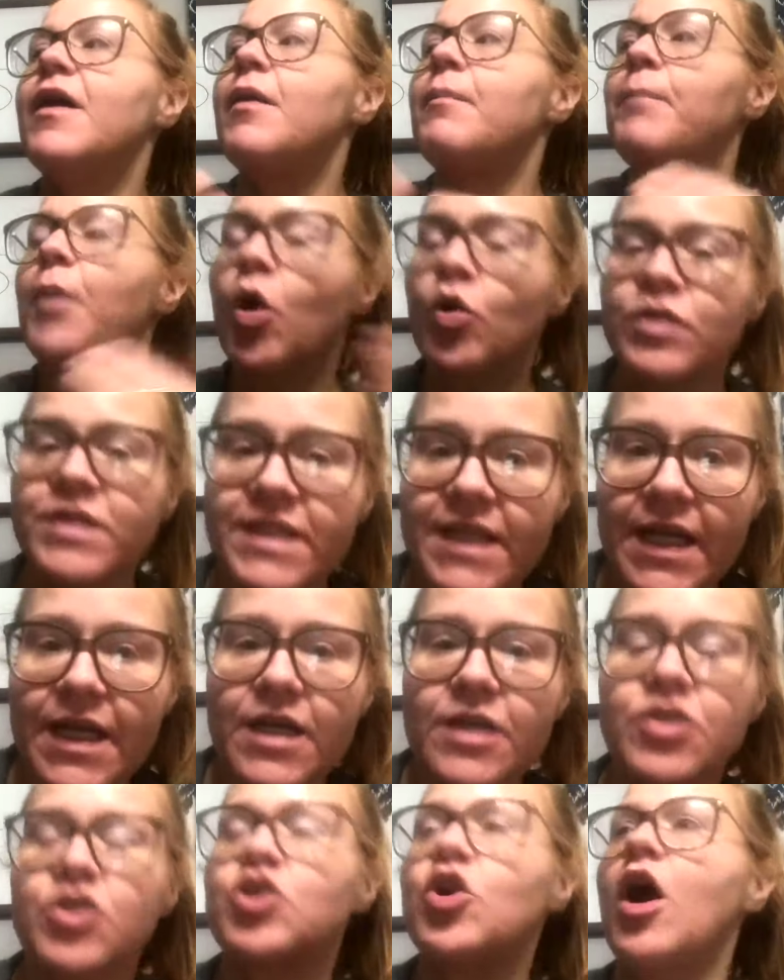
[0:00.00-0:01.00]

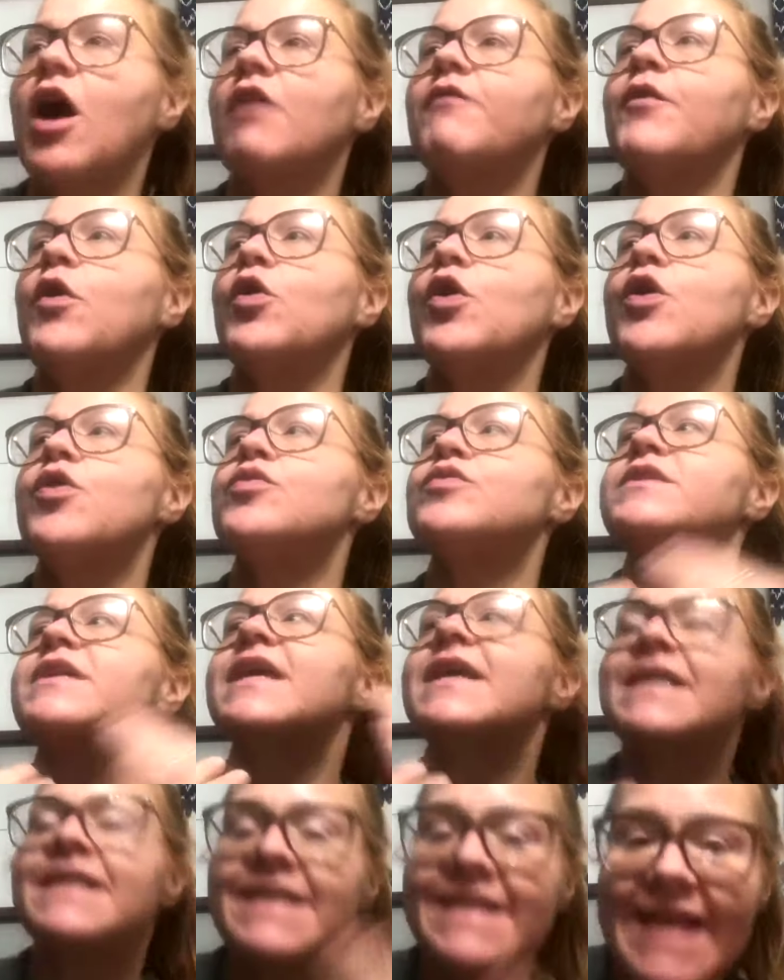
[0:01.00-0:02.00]
posting stock photos,
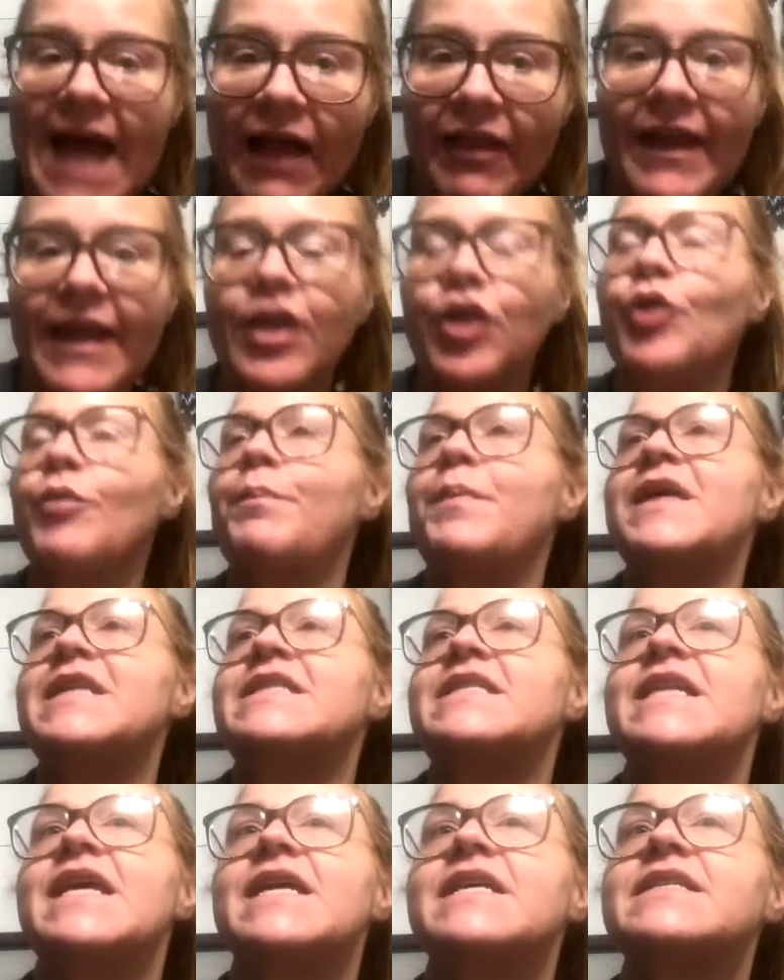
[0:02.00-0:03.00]
selling your
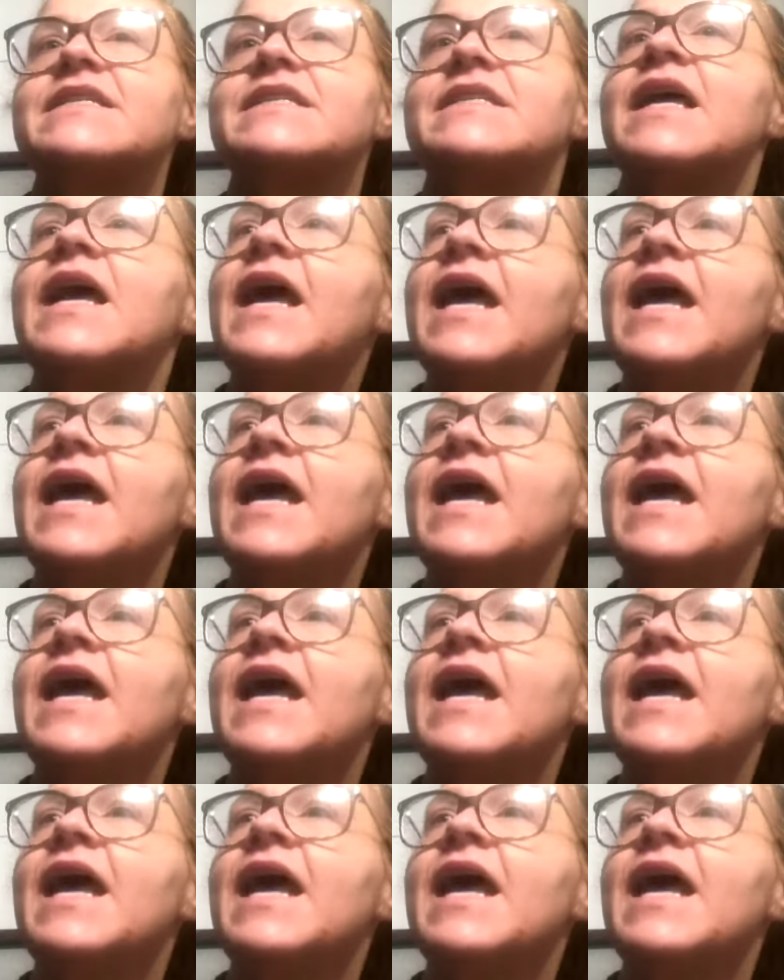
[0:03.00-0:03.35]
business,